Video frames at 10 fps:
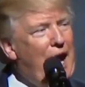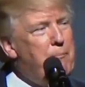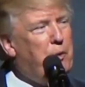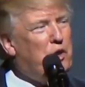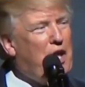
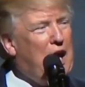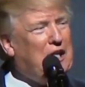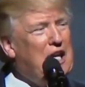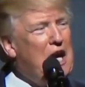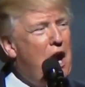and
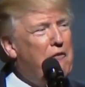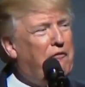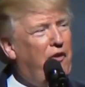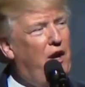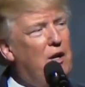protecting our
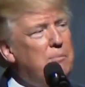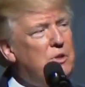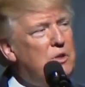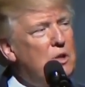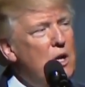
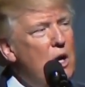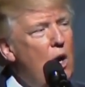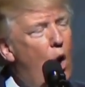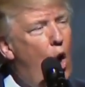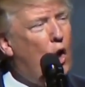freedoms
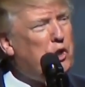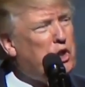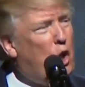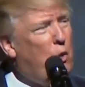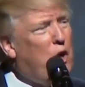
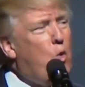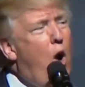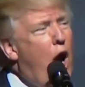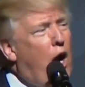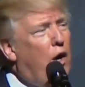also
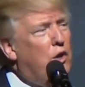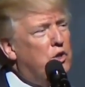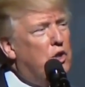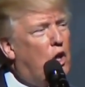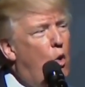
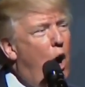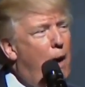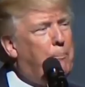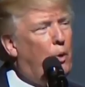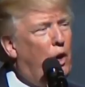requires the
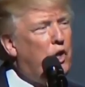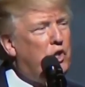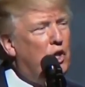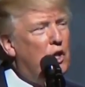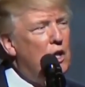
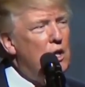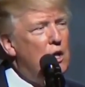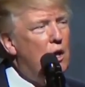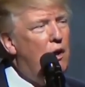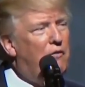cooperation
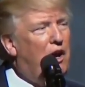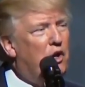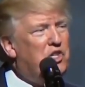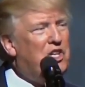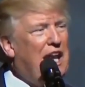of
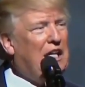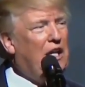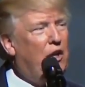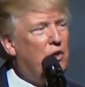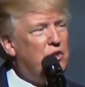our state
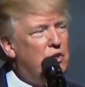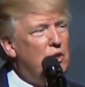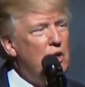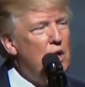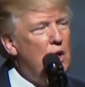leaders.